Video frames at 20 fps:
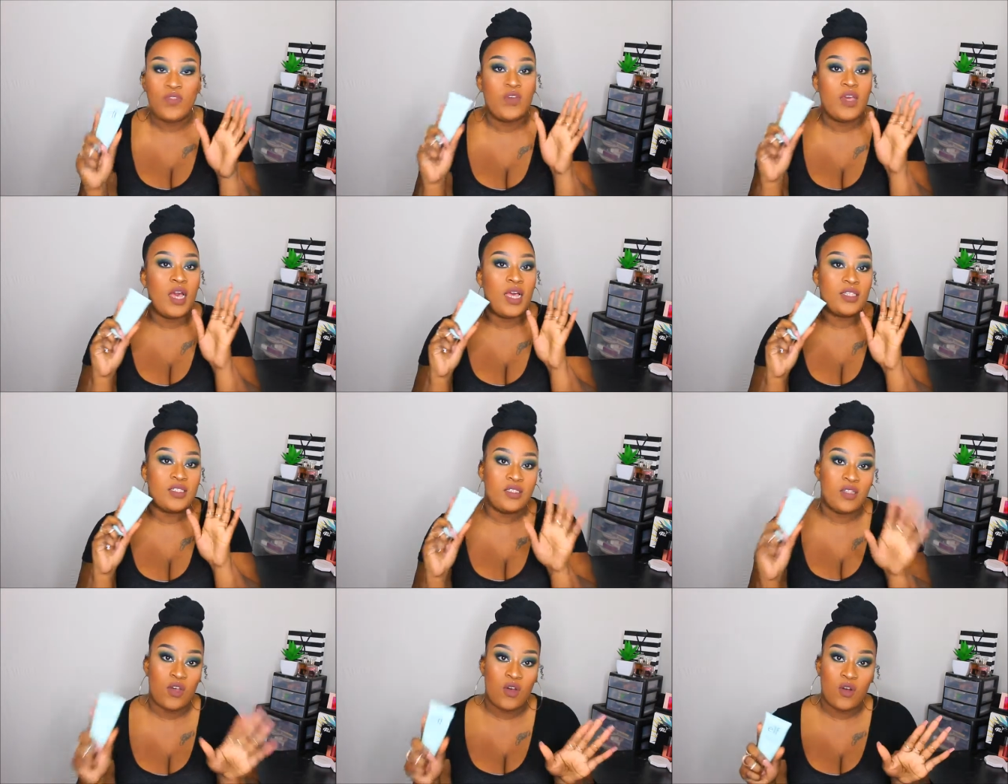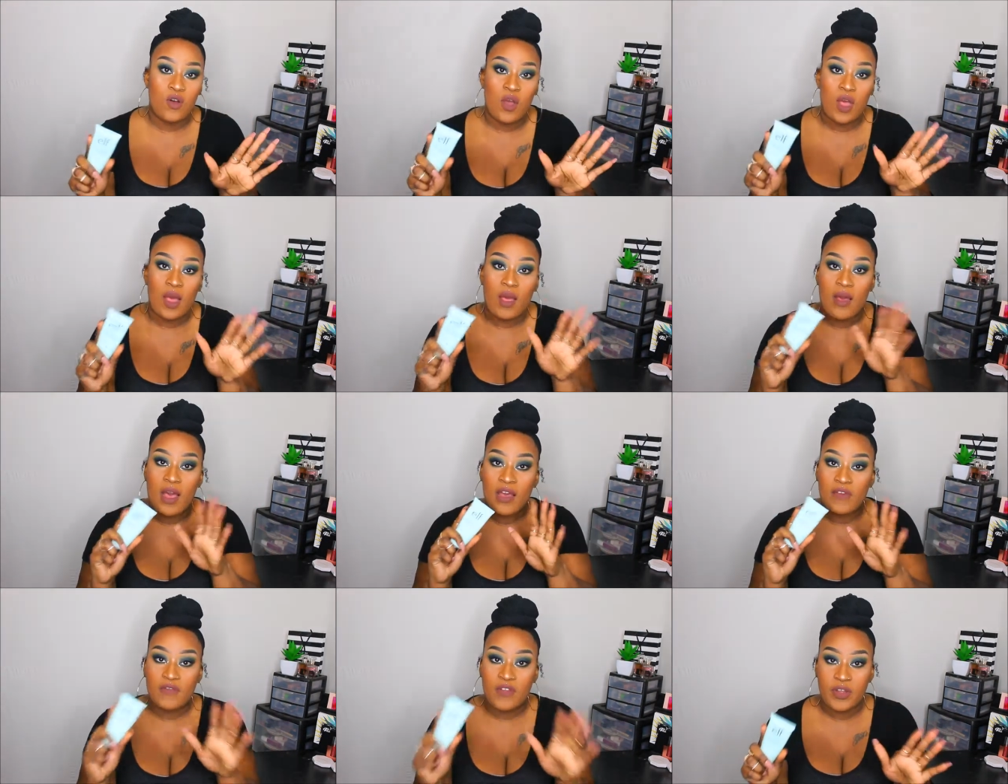You guys know
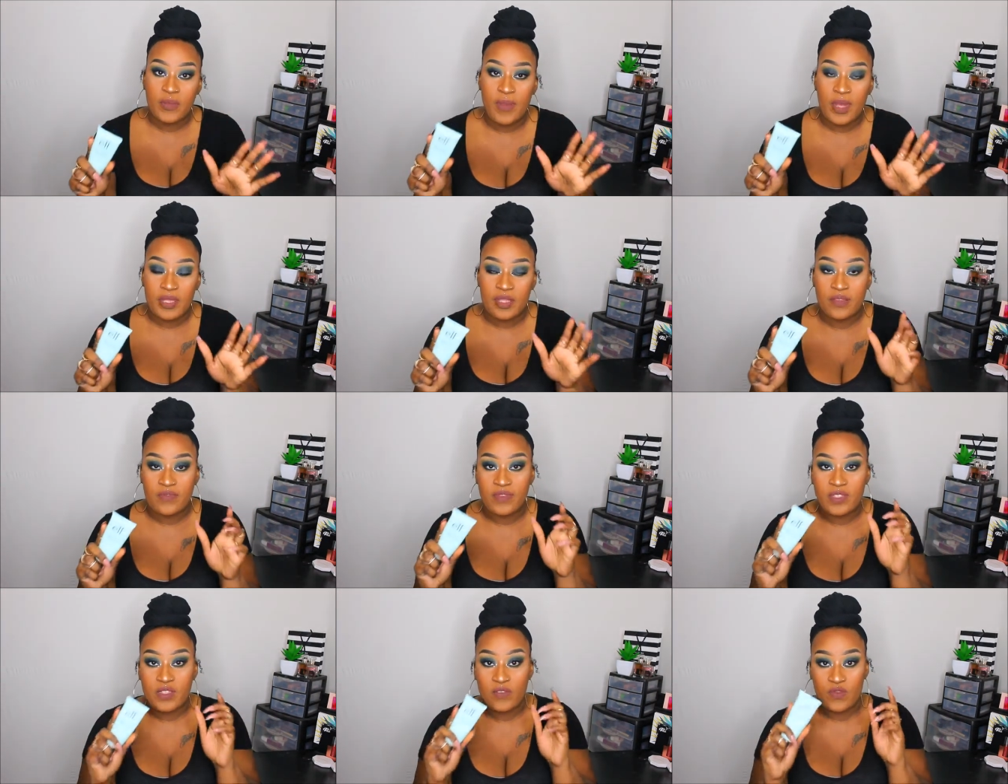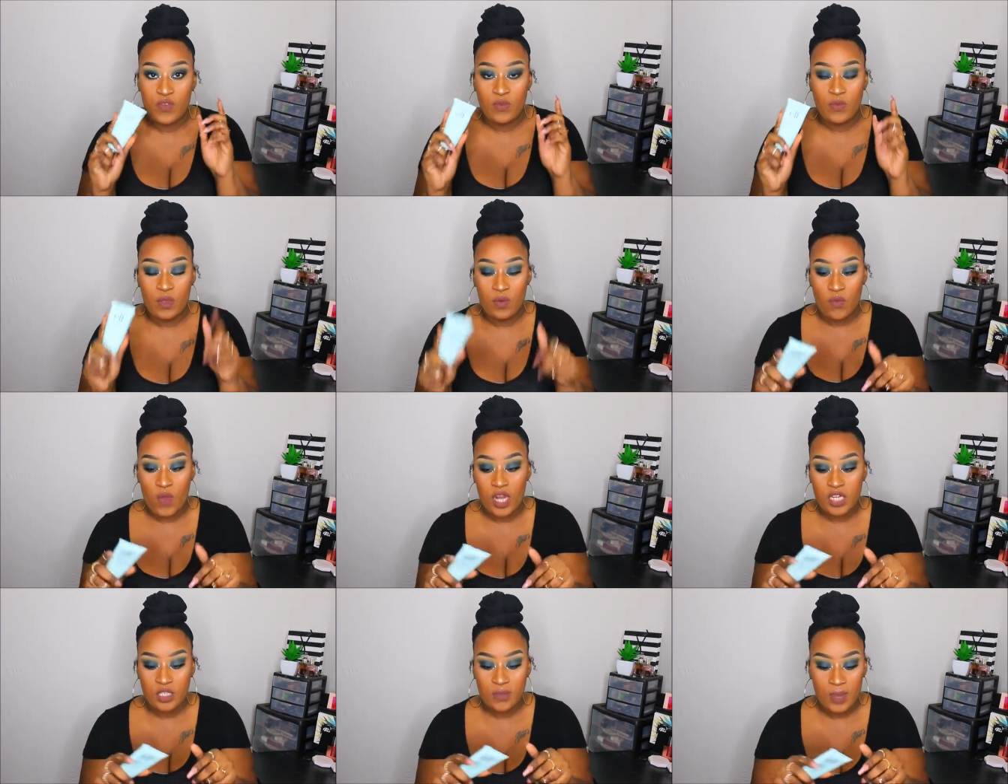how I feel about this if you've been
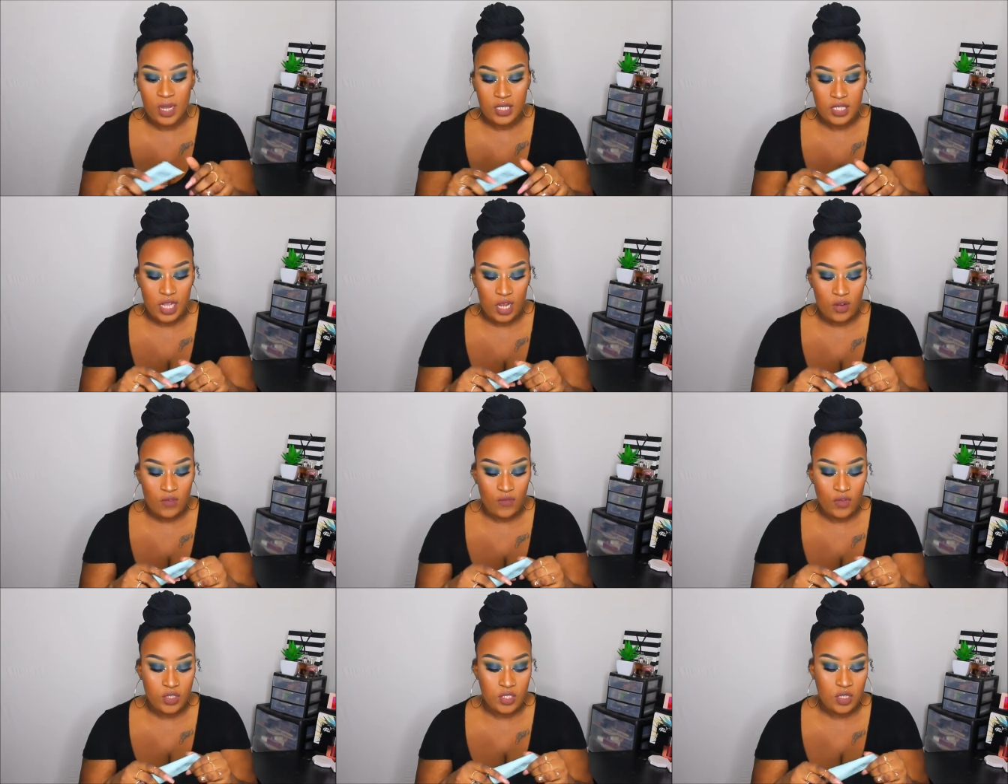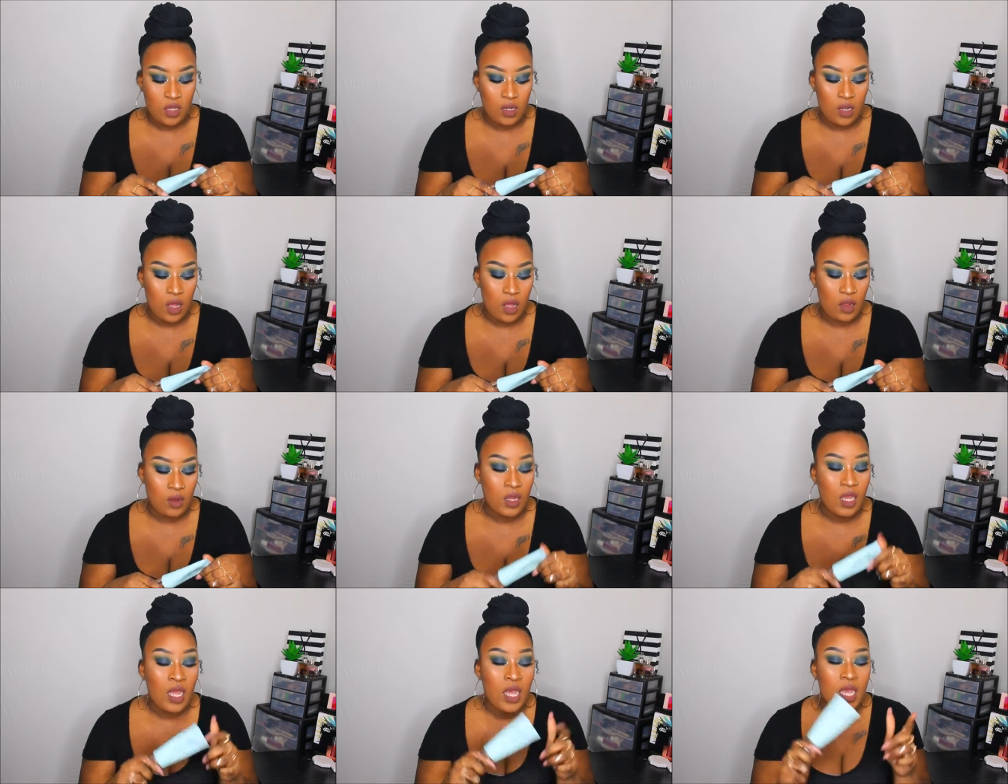watching my channel for so
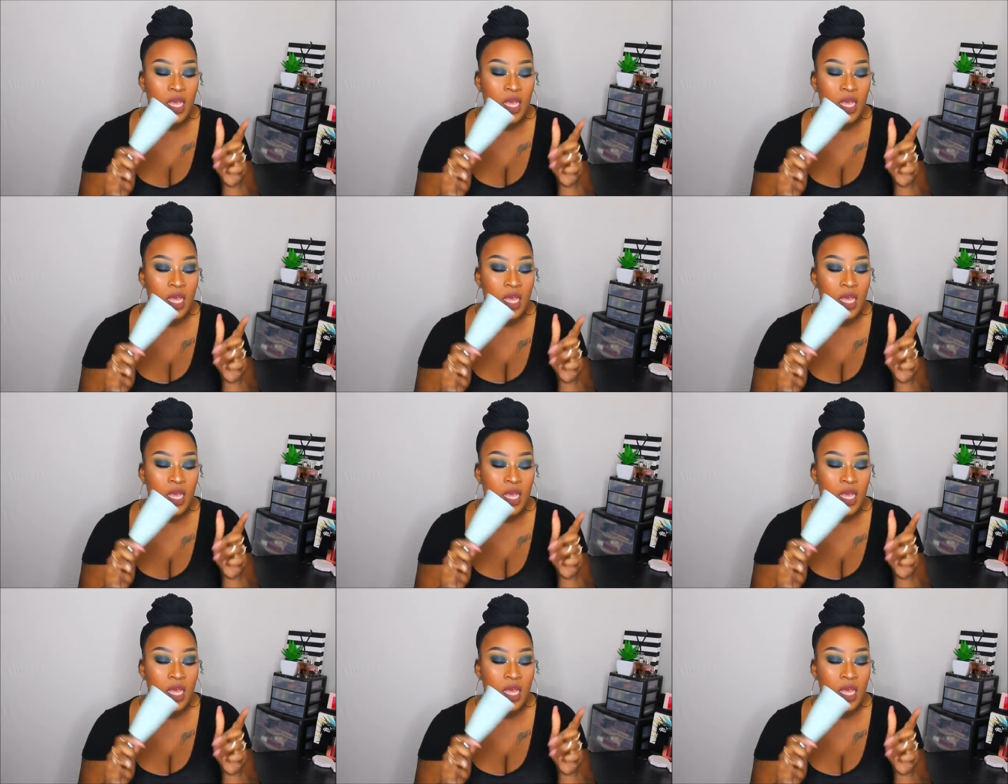long